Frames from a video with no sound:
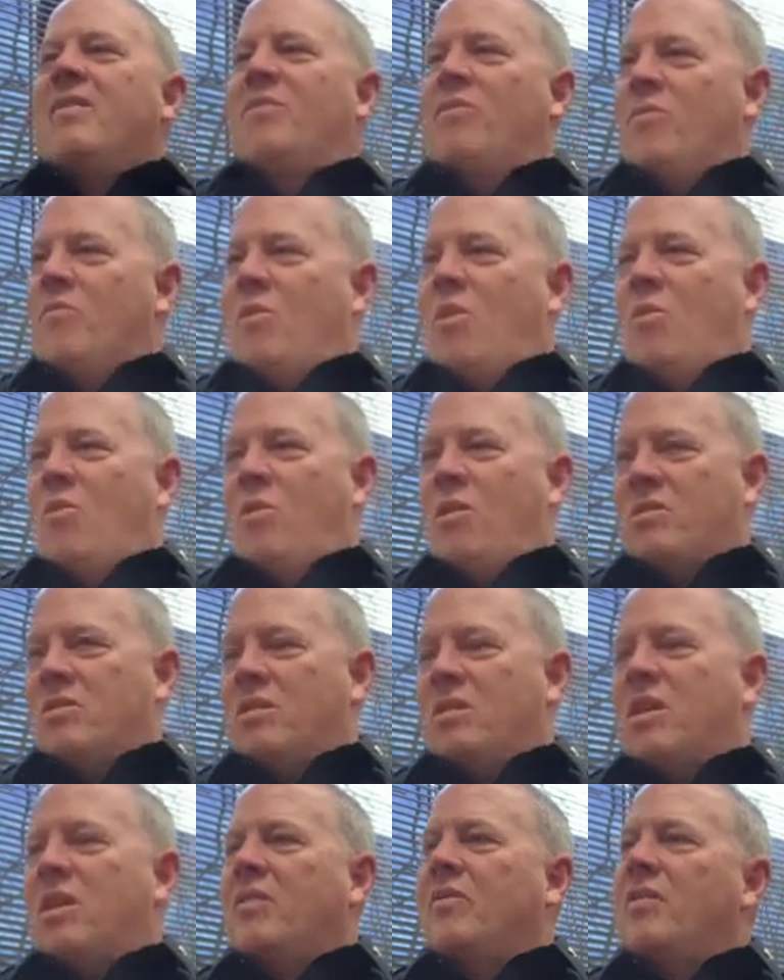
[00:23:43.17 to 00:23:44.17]
from all walks
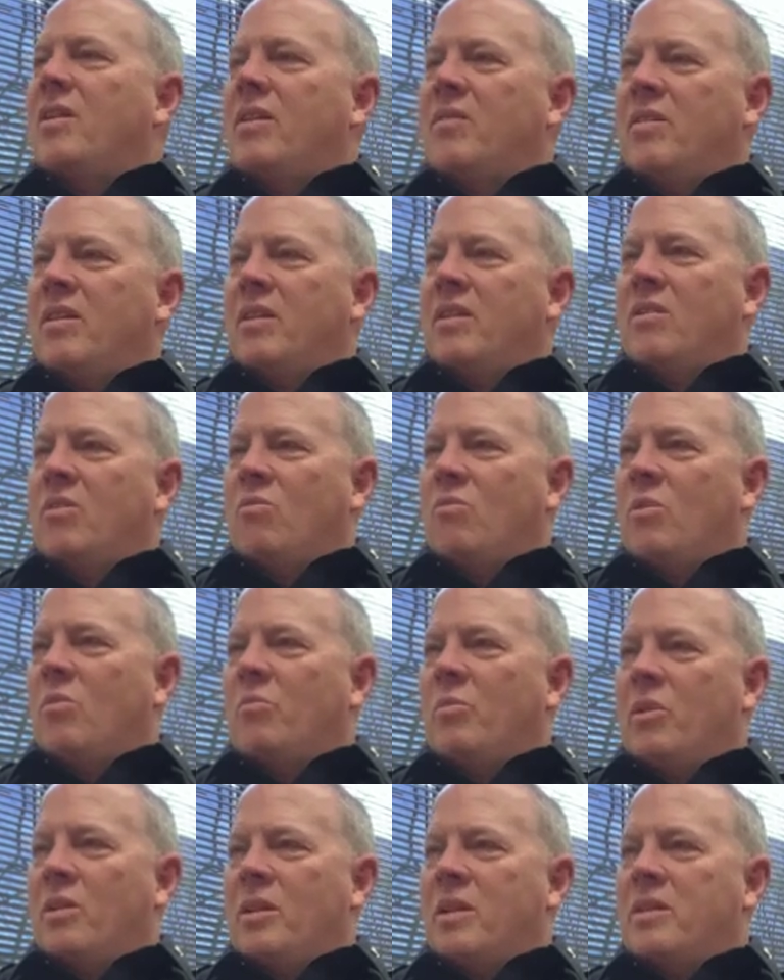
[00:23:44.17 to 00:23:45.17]
of life came together in
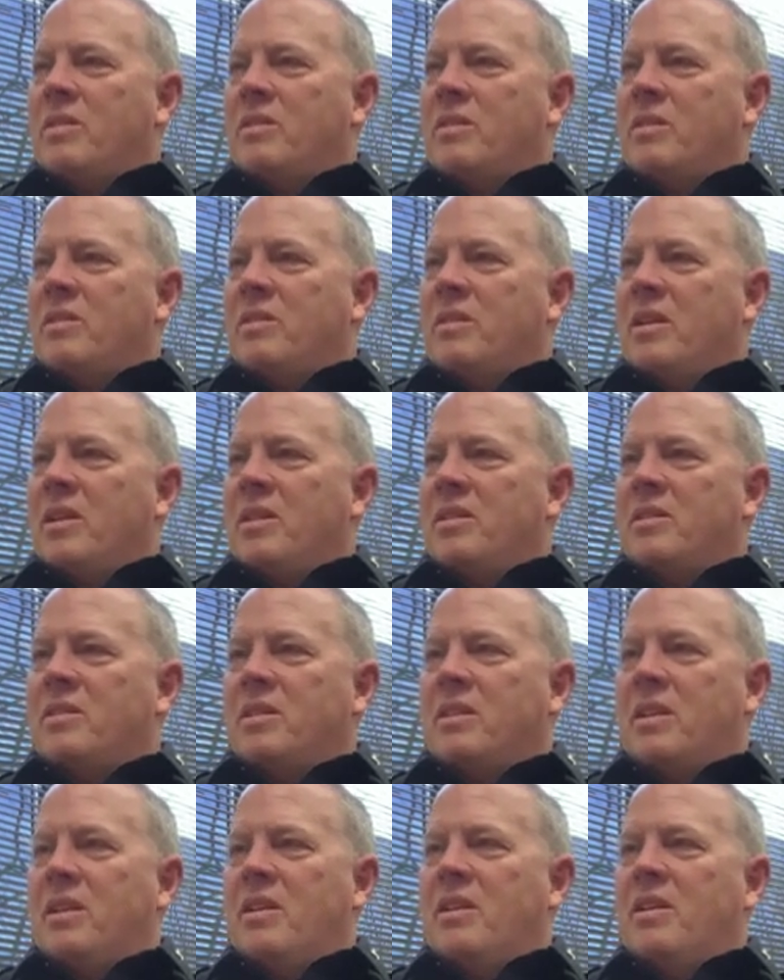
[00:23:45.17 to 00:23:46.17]
one place and
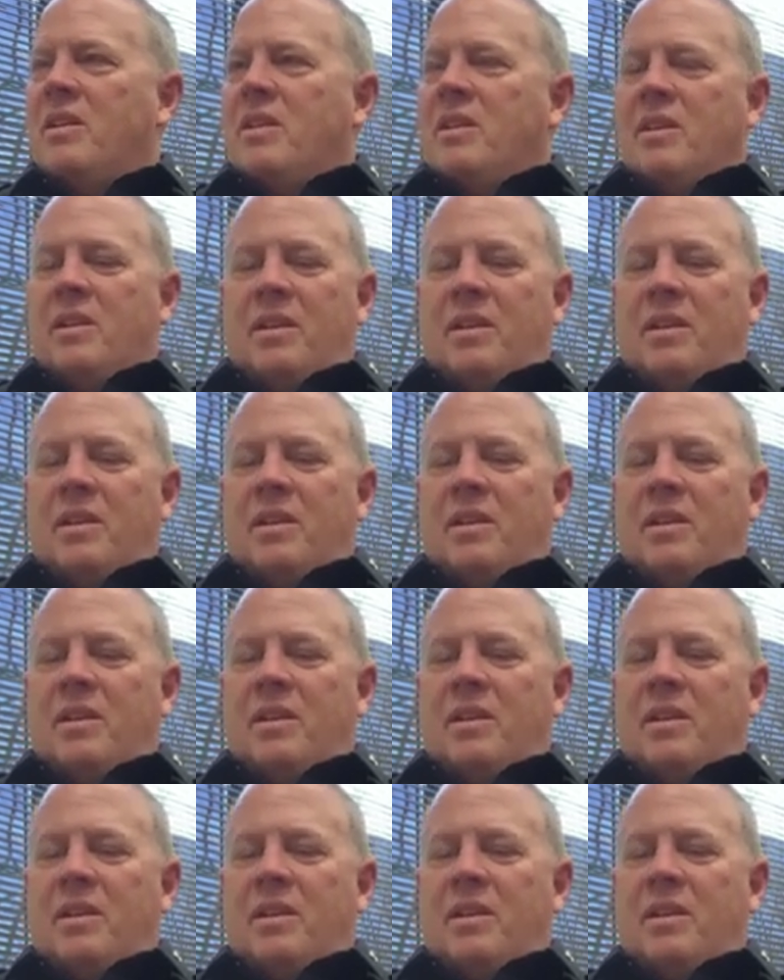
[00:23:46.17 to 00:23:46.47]
said,